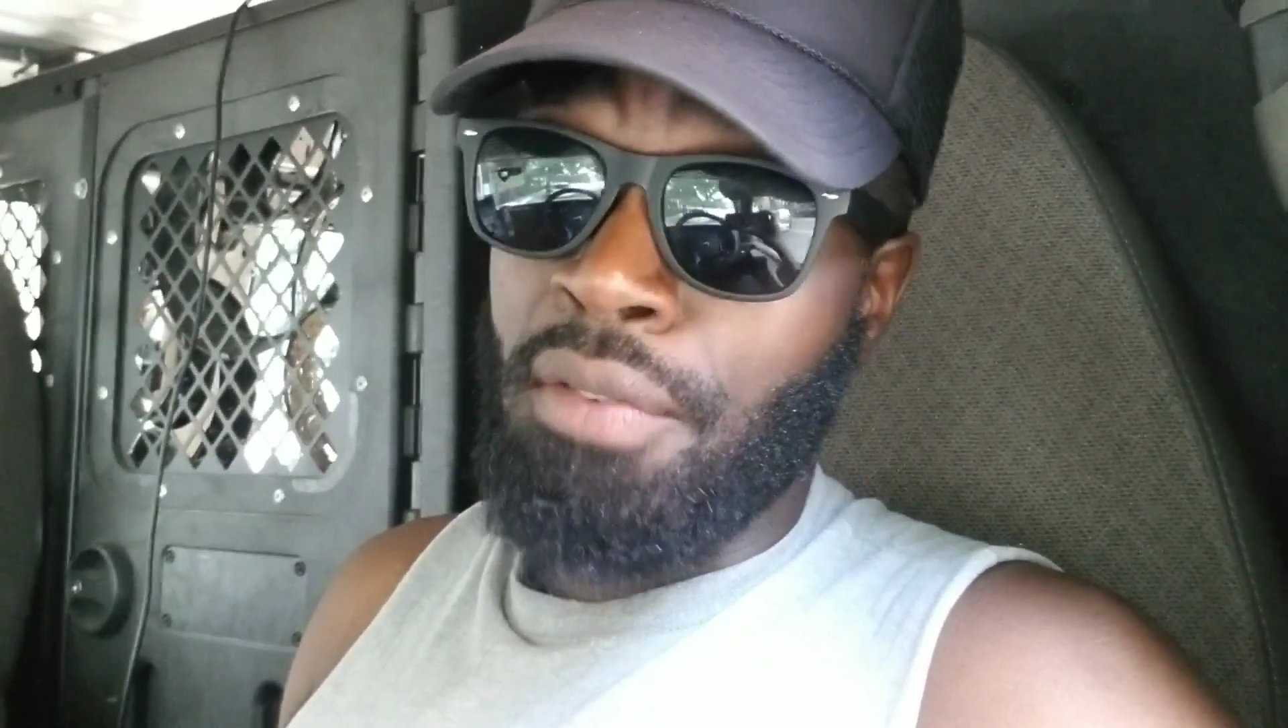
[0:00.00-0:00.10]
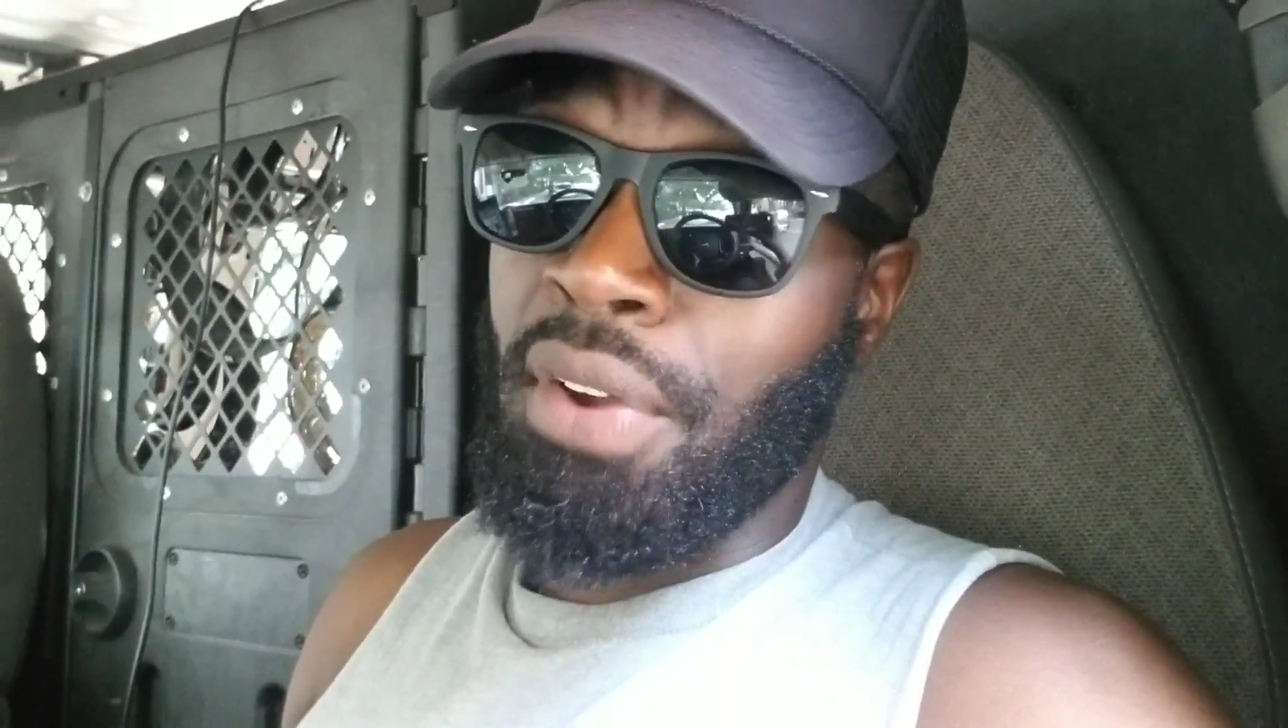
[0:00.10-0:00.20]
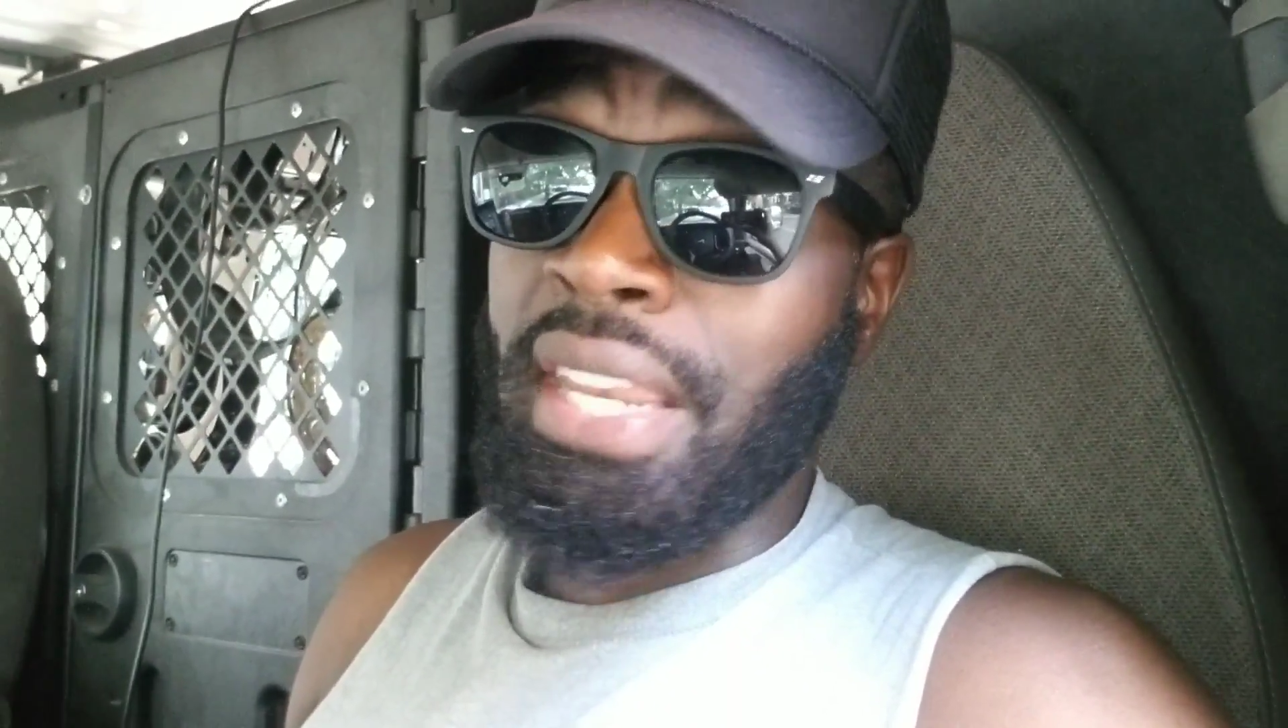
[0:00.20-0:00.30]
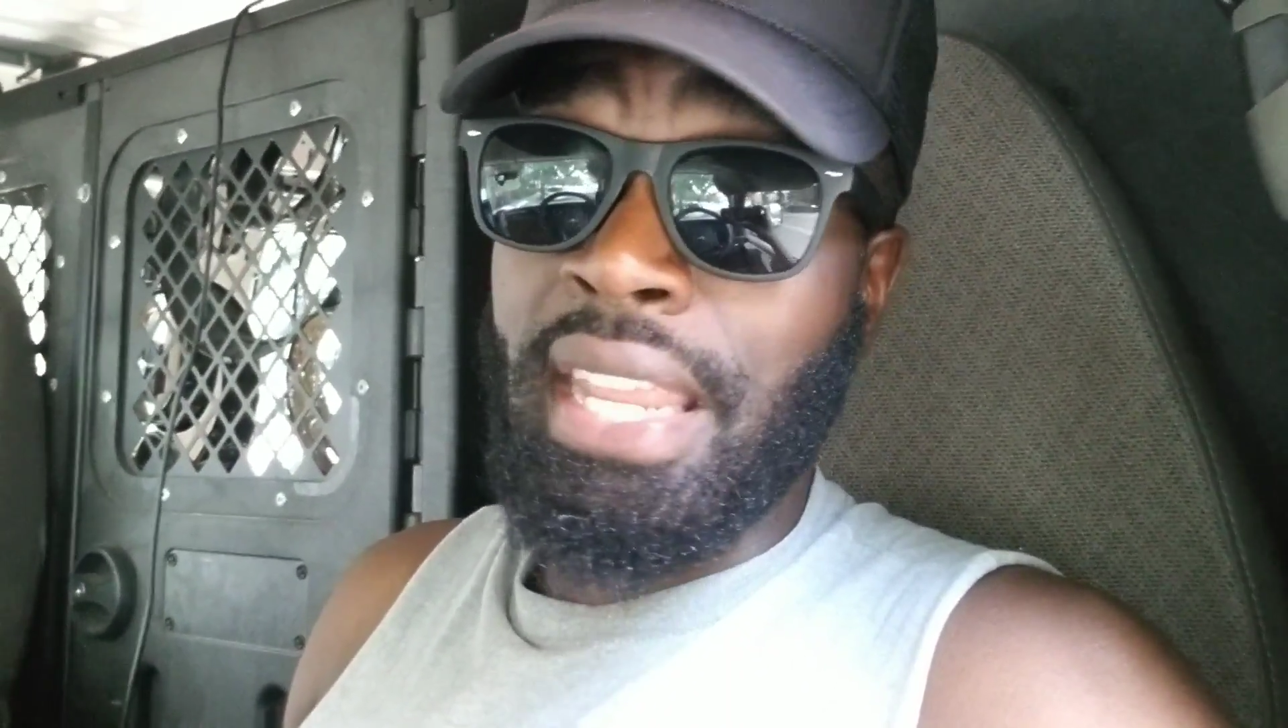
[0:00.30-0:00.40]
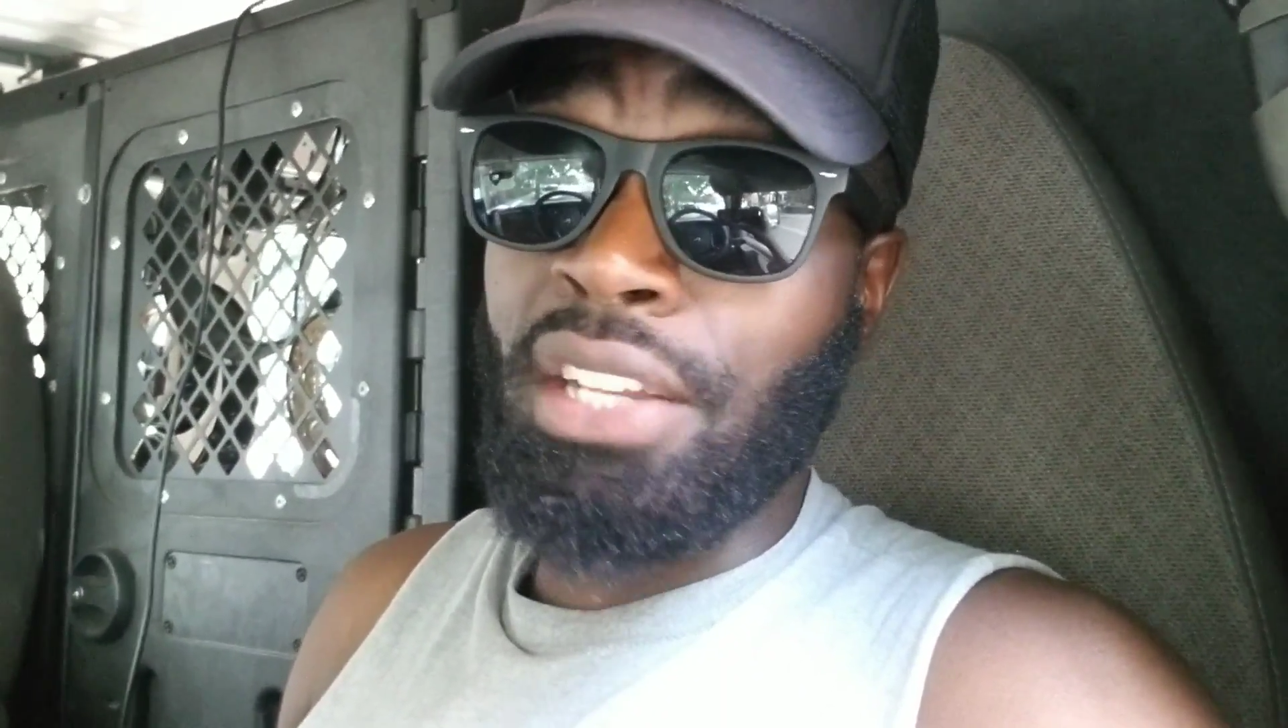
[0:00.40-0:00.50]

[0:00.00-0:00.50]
for any